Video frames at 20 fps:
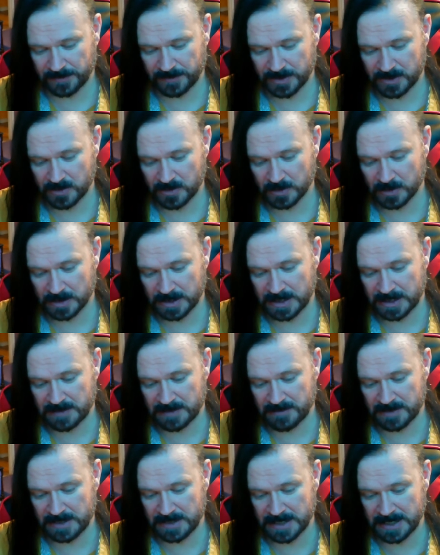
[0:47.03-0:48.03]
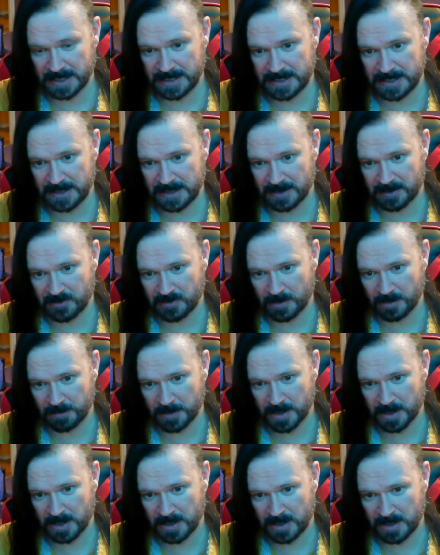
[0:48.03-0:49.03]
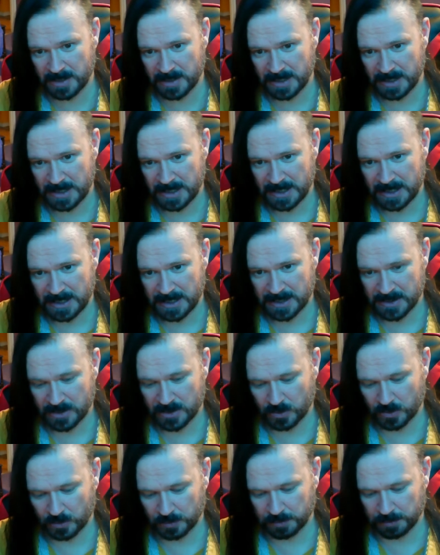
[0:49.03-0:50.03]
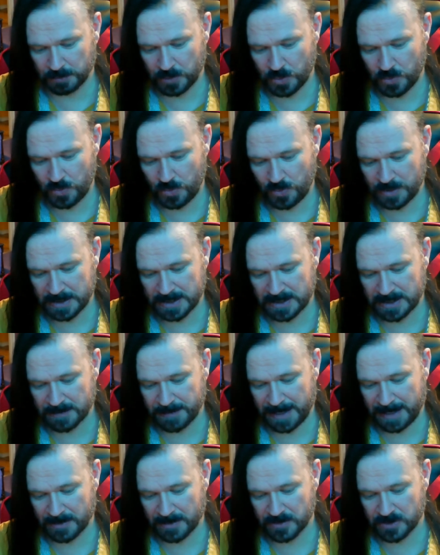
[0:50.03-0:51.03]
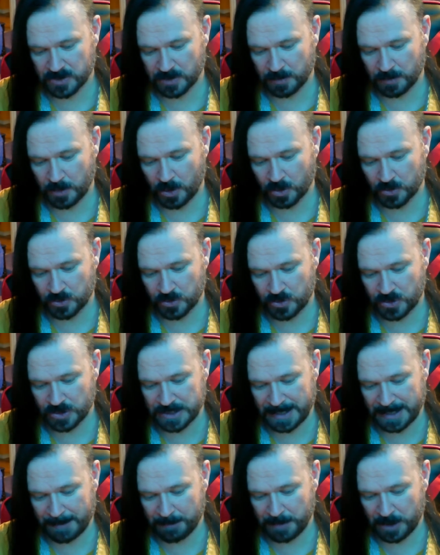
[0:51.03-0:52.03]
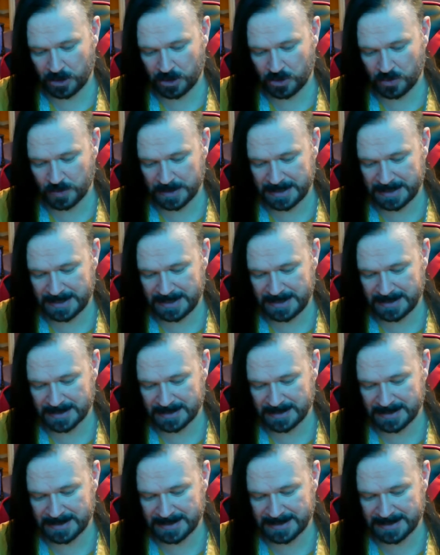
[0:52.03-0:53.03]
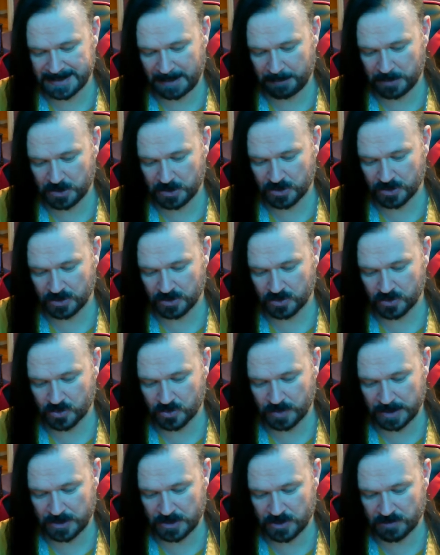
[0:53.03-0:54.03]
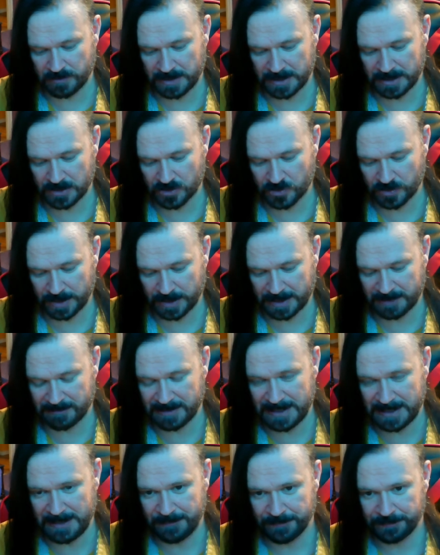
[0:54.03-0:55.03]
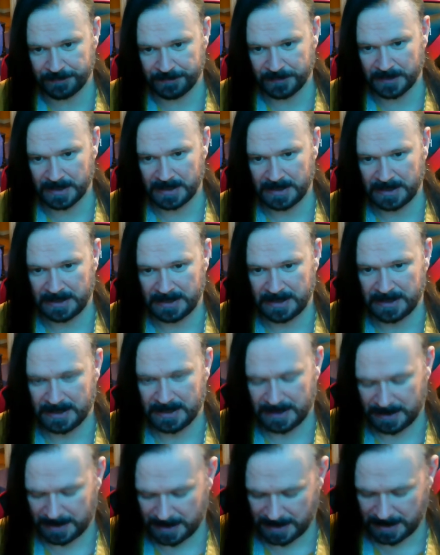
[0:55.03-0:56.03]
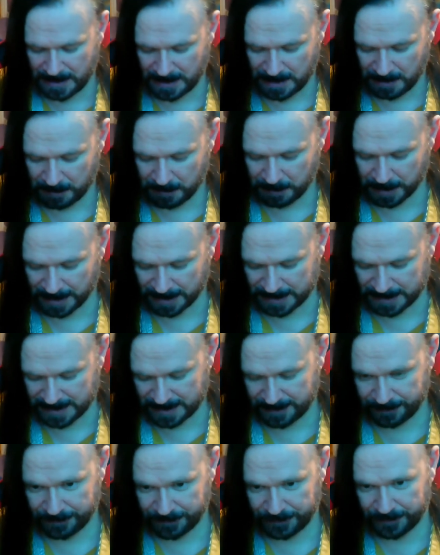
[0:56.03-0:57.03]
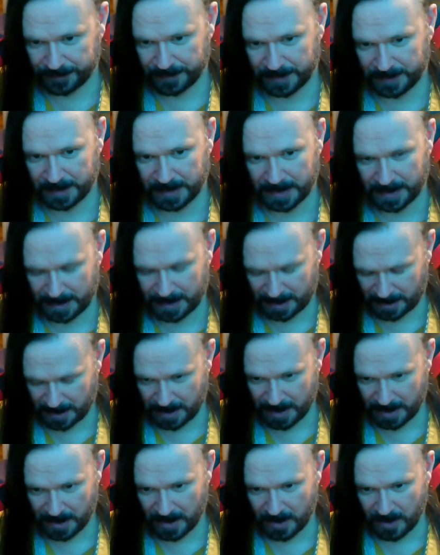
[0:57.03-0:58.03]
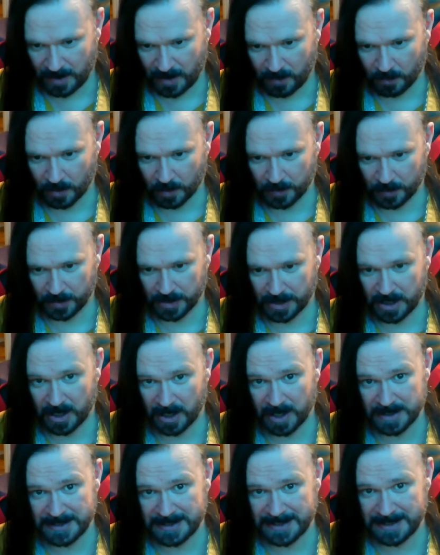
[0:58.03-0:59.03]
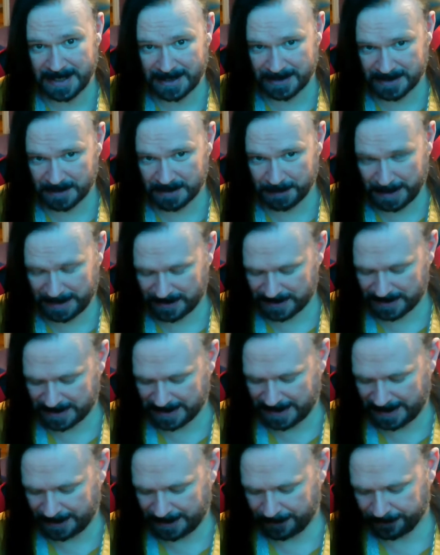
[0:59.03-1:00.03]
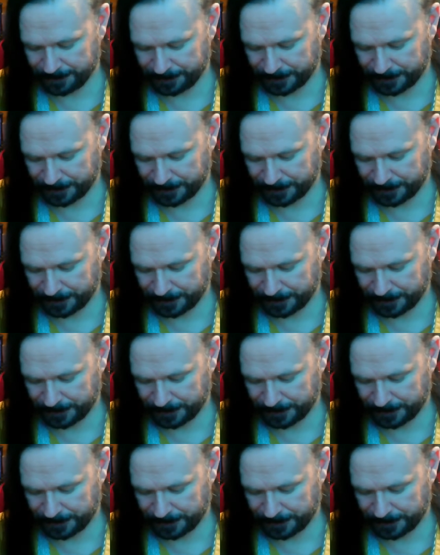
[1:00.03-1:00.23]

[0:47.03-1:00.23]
This one here is the 18th trump card. It's called Moon. It's about subconscious ambiguity and deception and treachery and trickery. But what will the cards tell us about today?